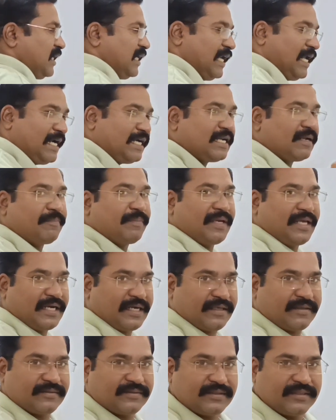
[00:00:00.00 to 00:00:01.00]
later
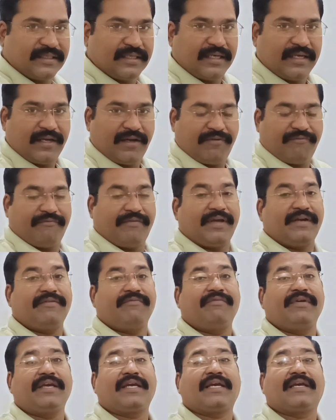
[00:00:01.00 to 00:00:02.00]
period
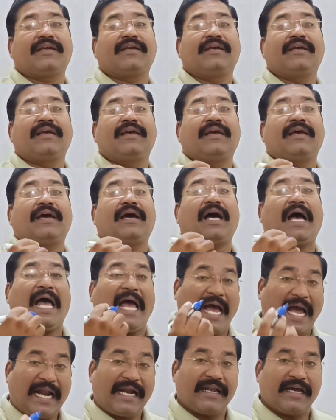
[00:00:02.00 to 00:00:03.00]
when we
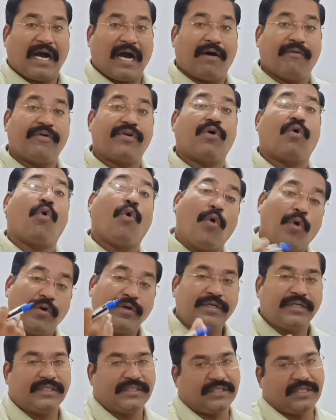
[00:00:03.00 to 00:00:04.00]
had our
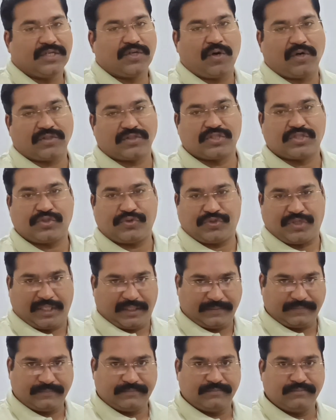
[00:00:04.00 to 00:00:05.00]
own
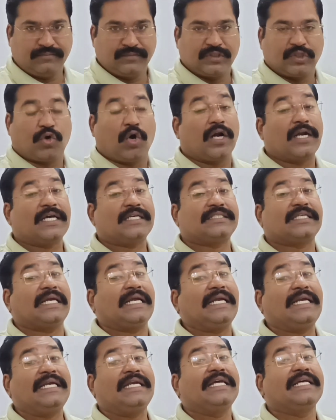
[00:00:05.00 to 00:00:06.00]
constitution called as
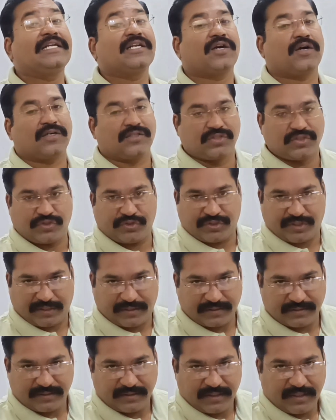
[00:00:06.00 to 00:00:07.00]
the Indian
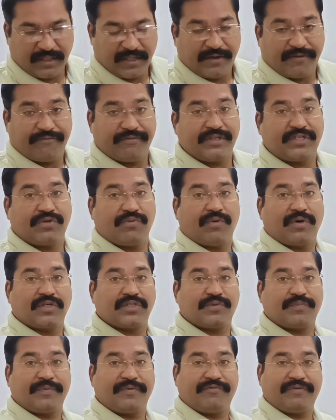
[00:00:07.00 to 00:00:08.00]
Constitution, which
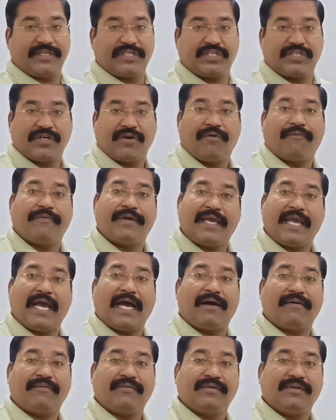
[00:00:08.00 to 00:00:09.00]
we
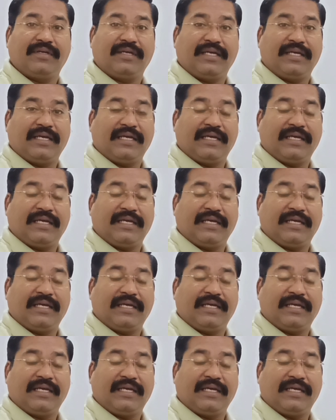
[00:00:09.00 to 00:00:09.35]
have